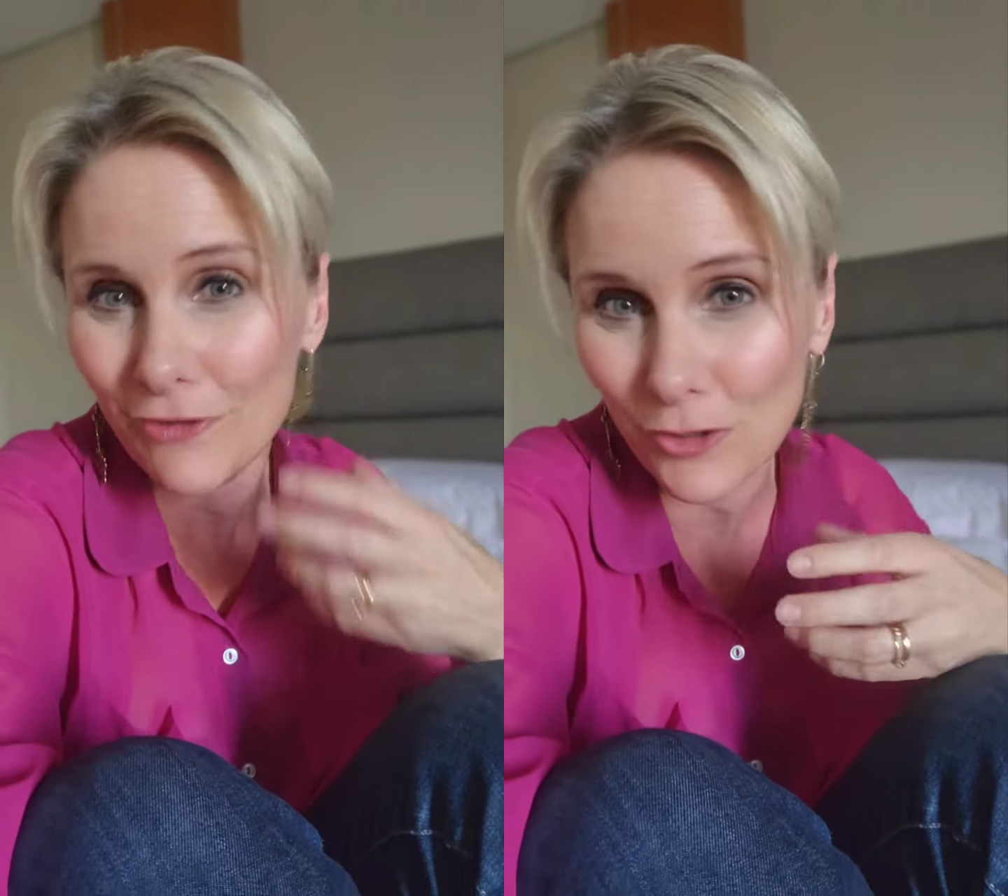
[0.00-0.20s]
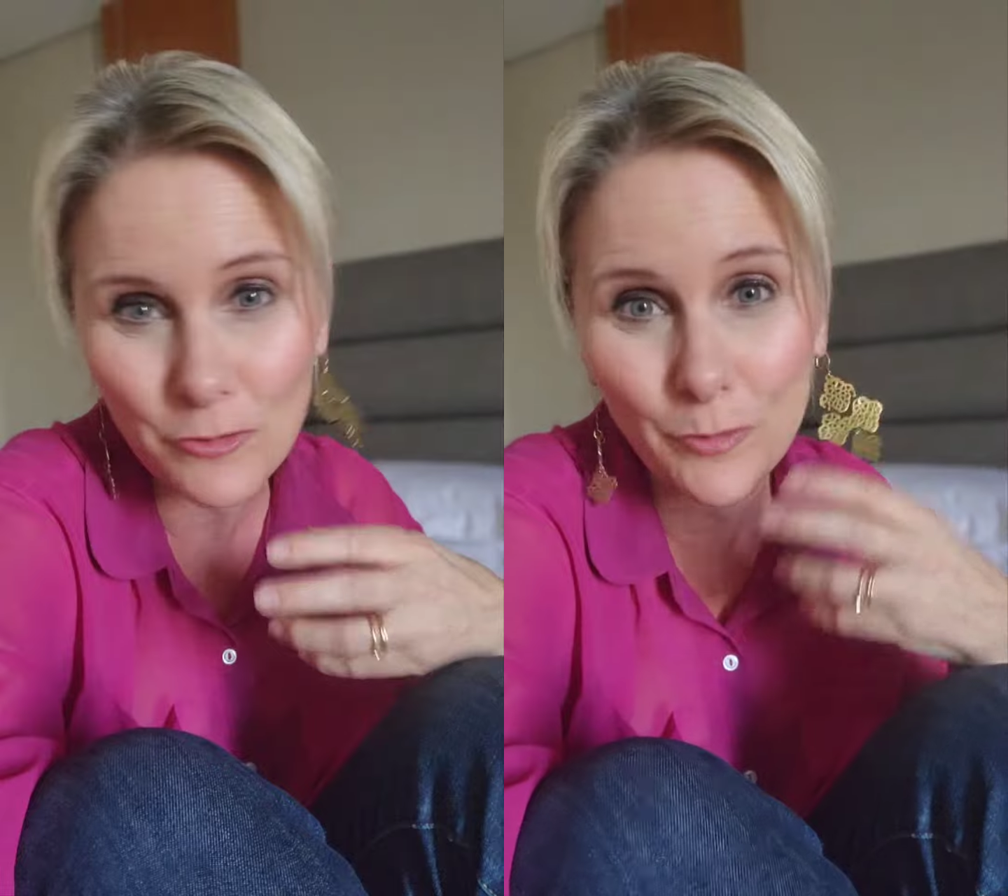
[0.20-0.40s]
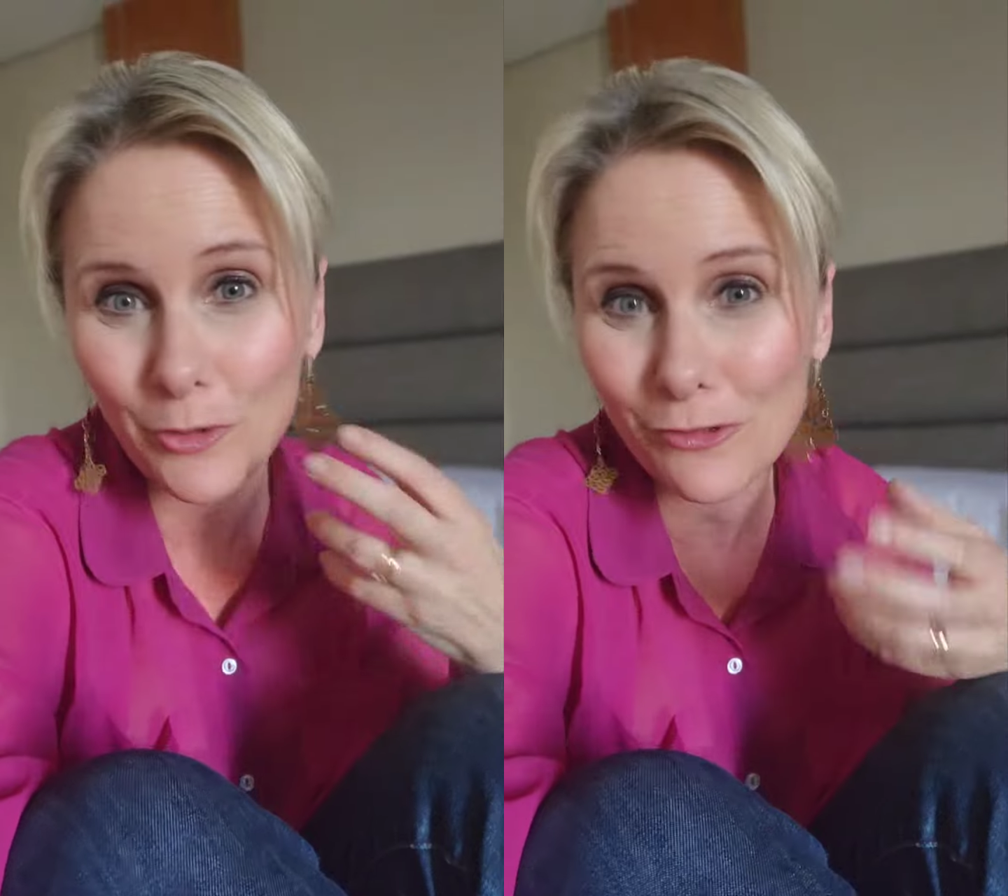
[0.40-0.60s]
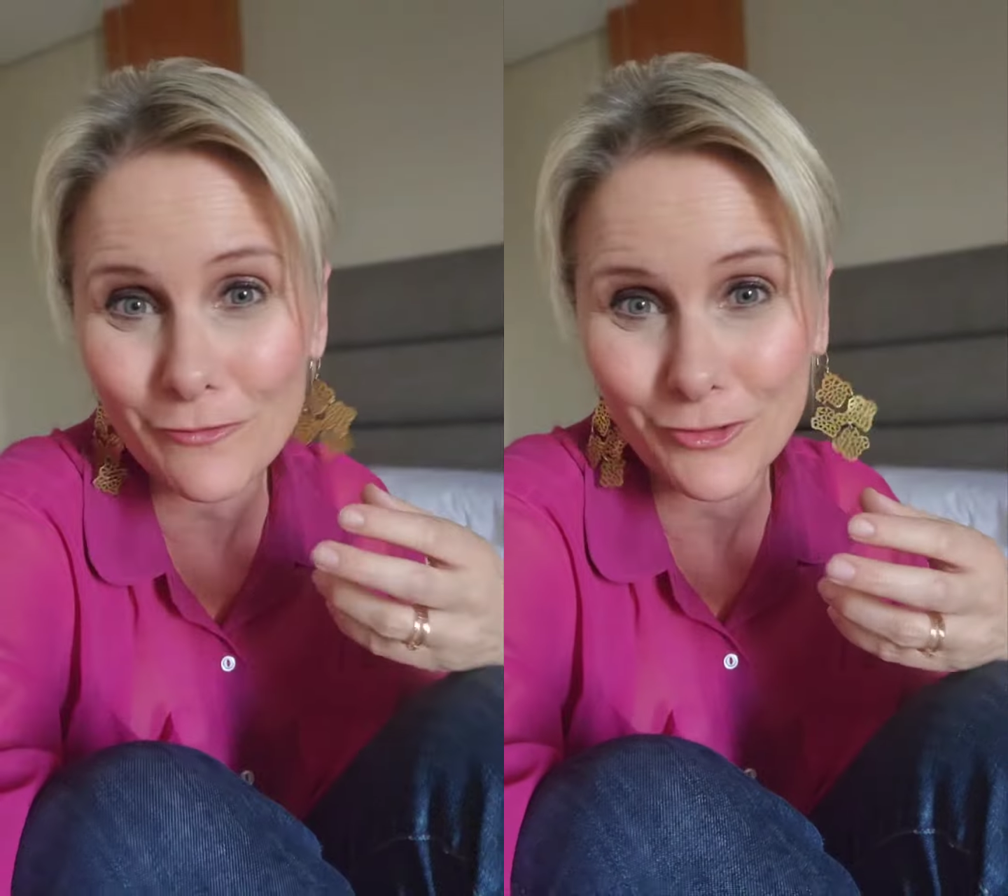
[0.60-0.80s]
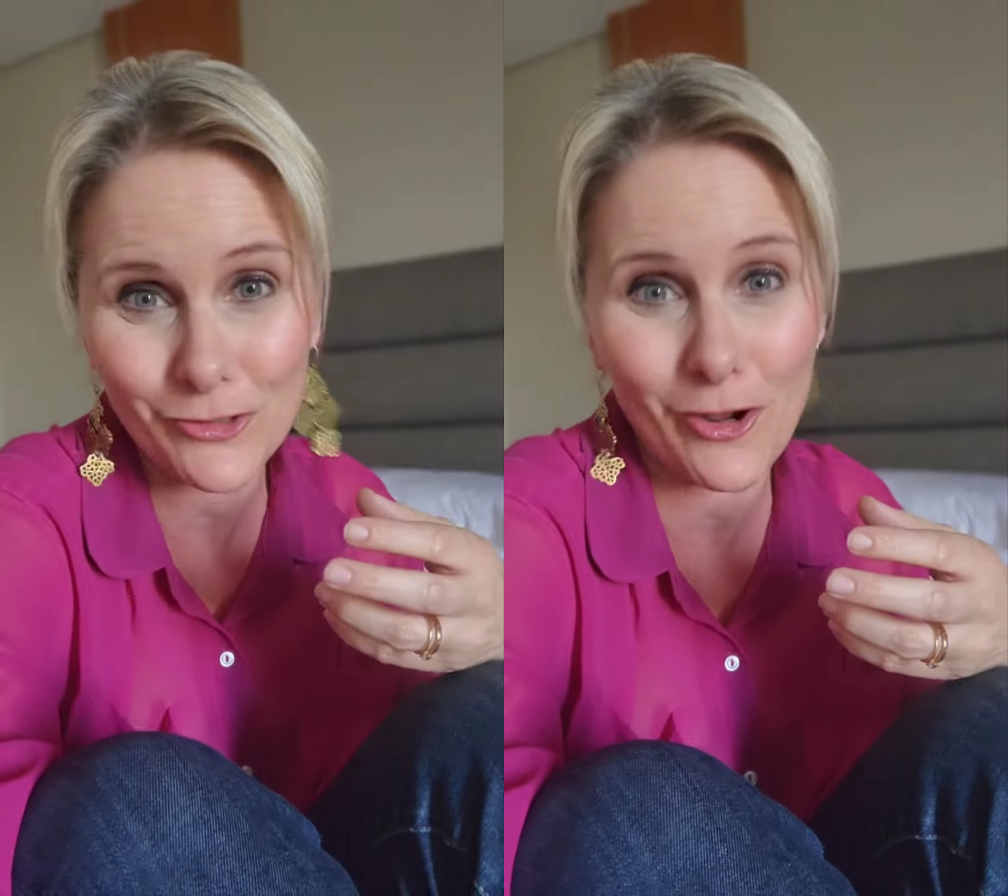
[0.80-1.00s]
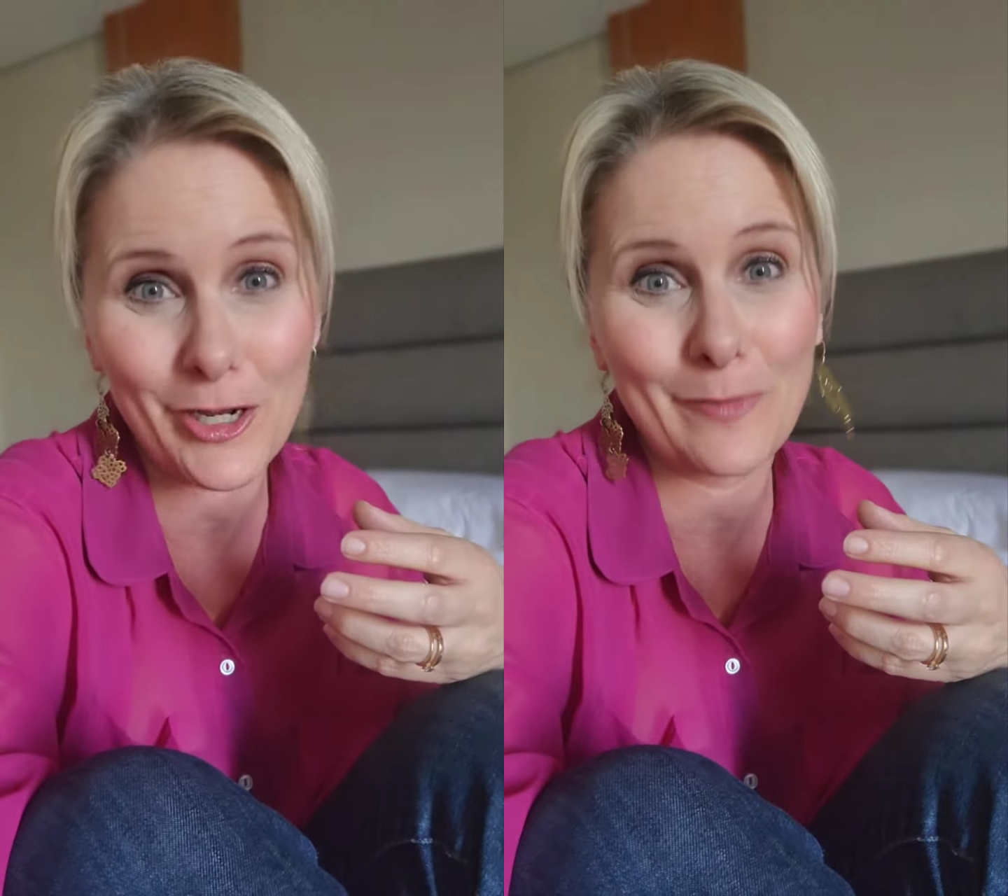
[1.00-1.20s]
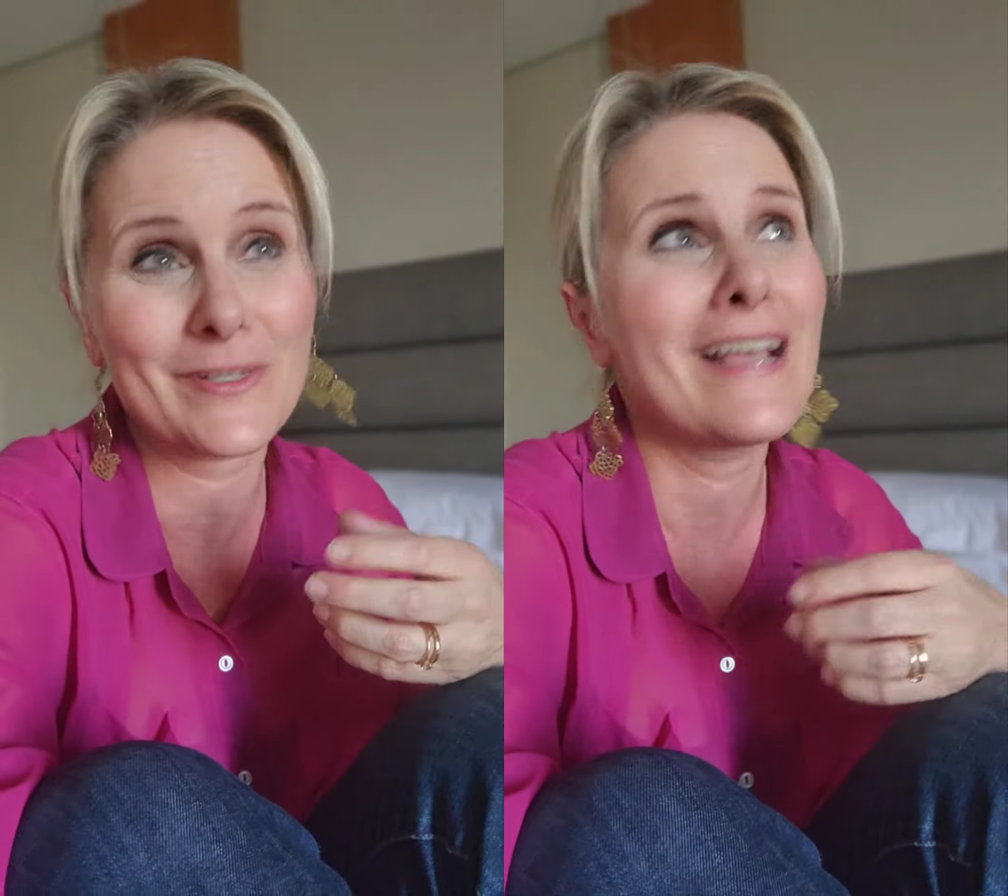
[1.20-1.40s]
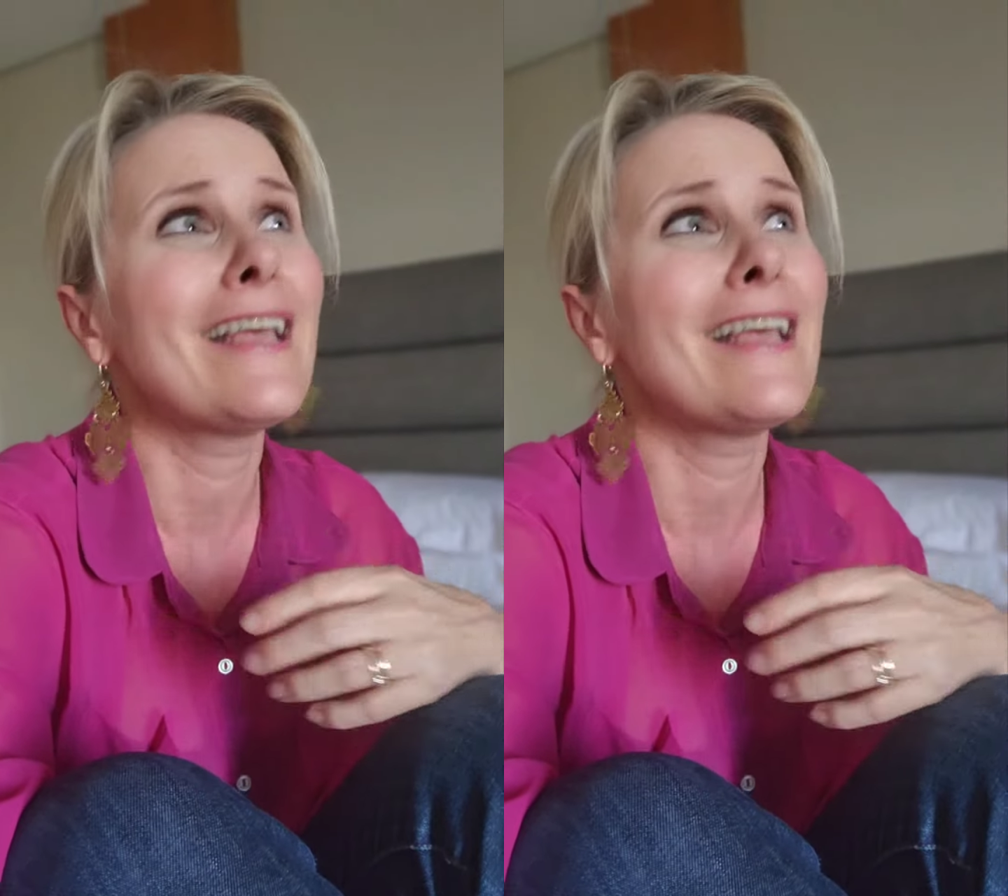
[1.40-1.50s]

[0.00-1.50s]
entrepreneurs, for startups.